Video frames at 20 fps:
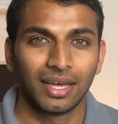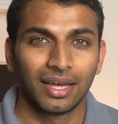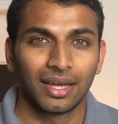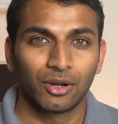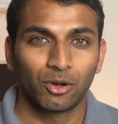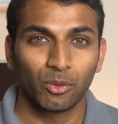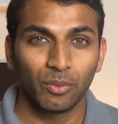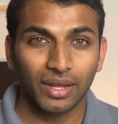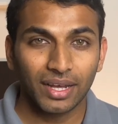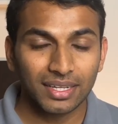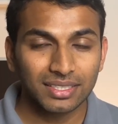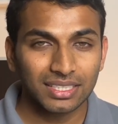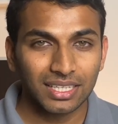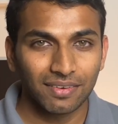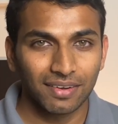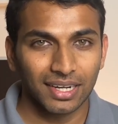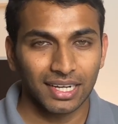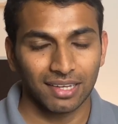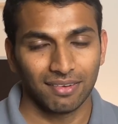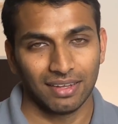To be
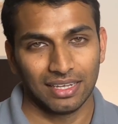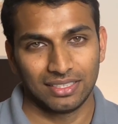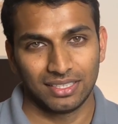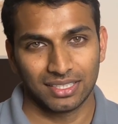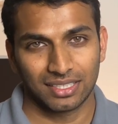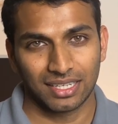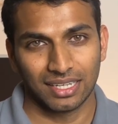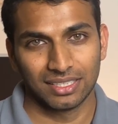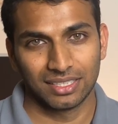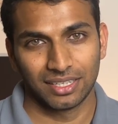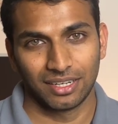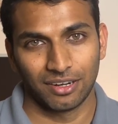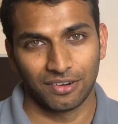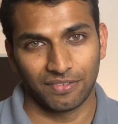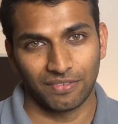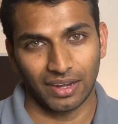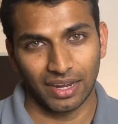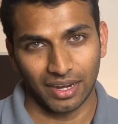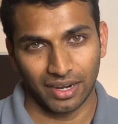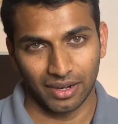conservative, let's just consider
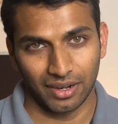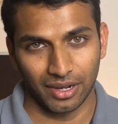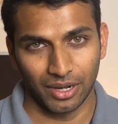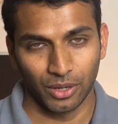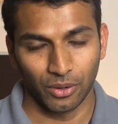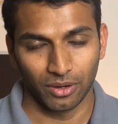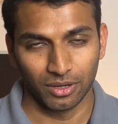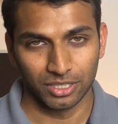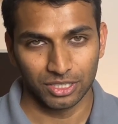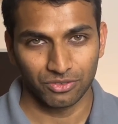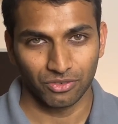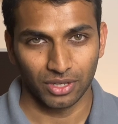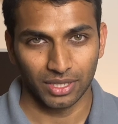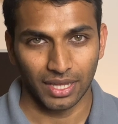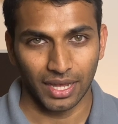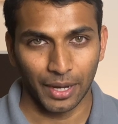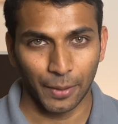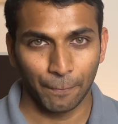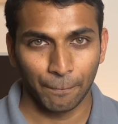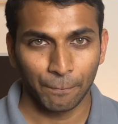$500 for
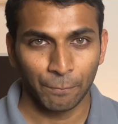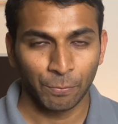that.